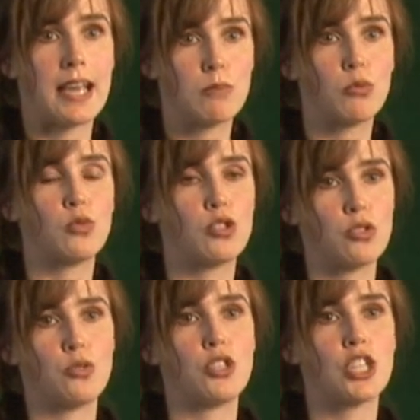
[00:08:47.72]
able
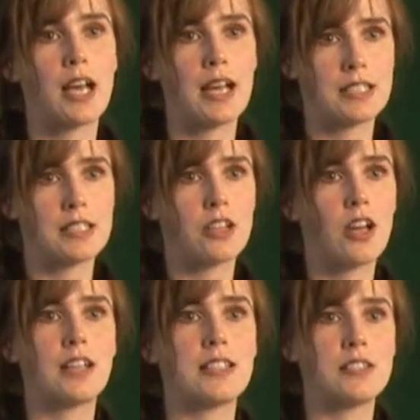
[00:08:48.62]
to chart
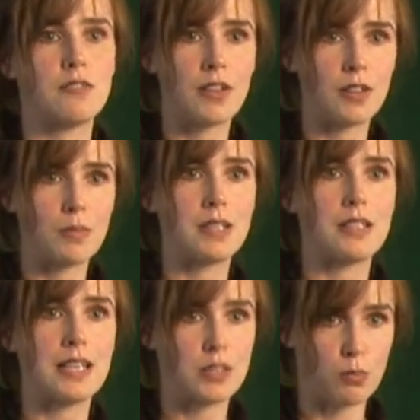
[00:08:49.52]
Kylie's development
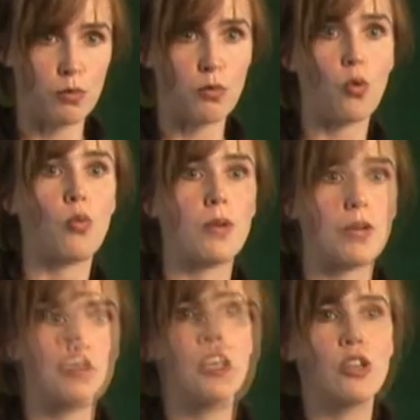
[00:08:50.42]
as a
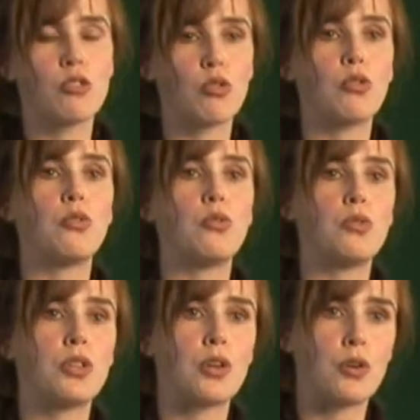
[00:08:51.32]
performer
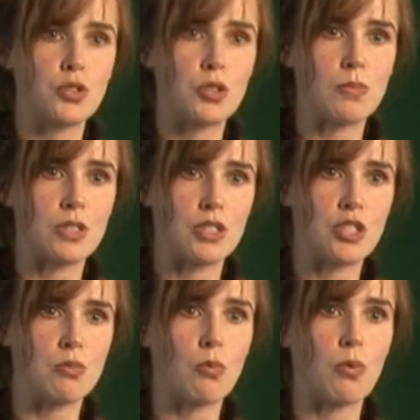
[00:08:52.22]
through the costumes that
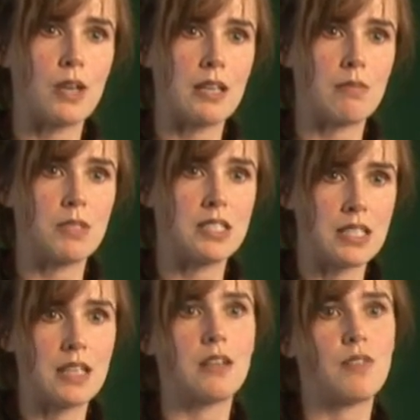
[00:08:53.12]
she's worn in
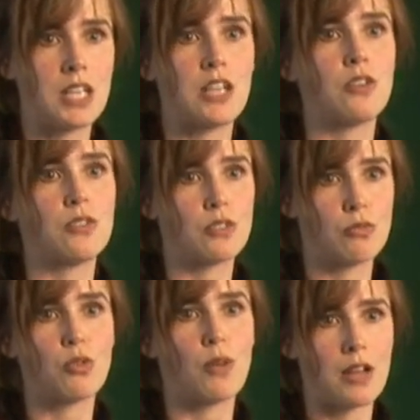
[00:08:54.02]
particular videos
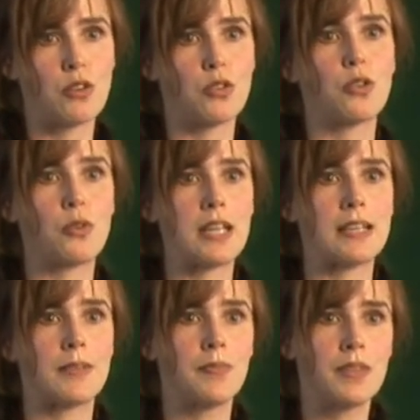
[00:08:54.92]
throughout her career.